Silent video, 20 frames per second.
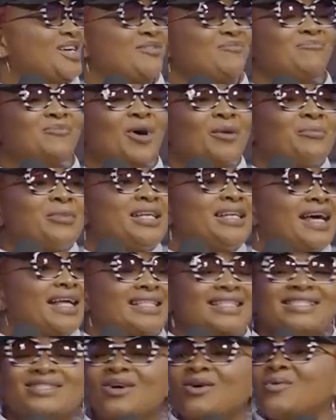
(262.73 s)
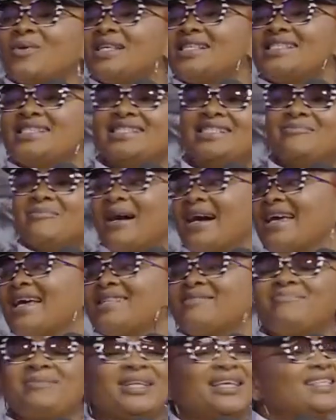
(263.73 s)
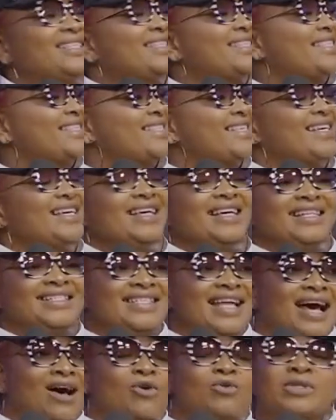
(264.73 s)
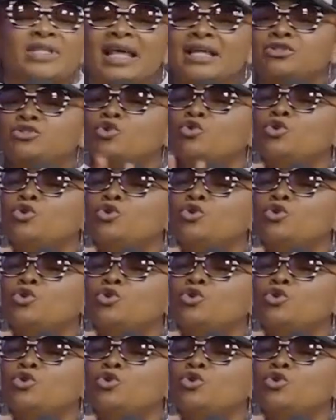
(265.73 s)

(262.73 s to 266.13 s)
Mommy that is always in the marketplace. Now, so